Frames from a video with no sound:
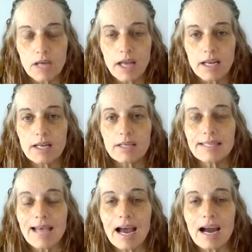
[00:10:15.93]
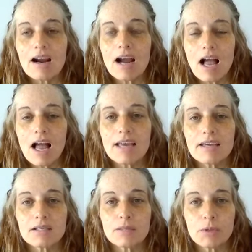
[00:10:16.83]
And it is our
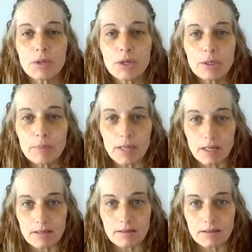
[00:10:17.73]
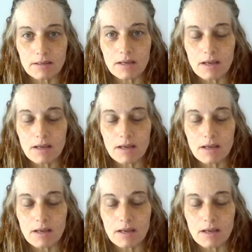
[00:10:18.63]
highest purpose